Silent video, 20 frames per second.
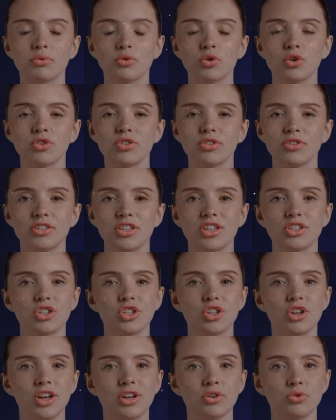I'm going to
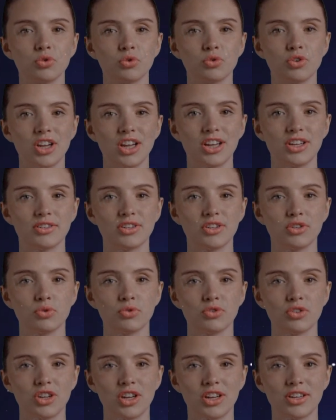teach you how to create and
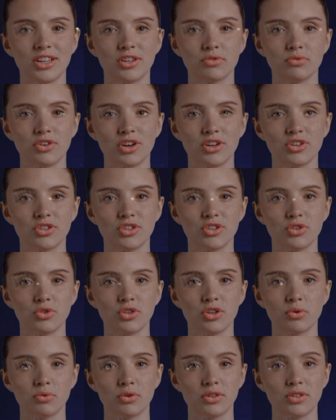use a lightning-fast
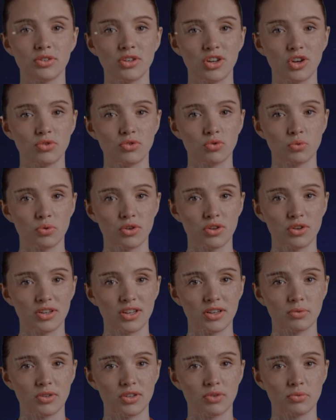UDP server with
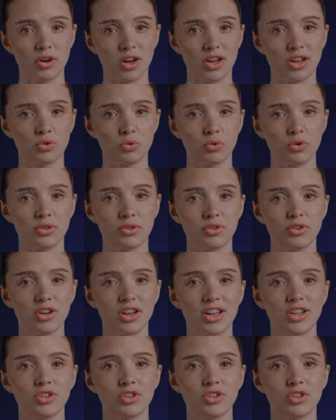unlimited bandwidth on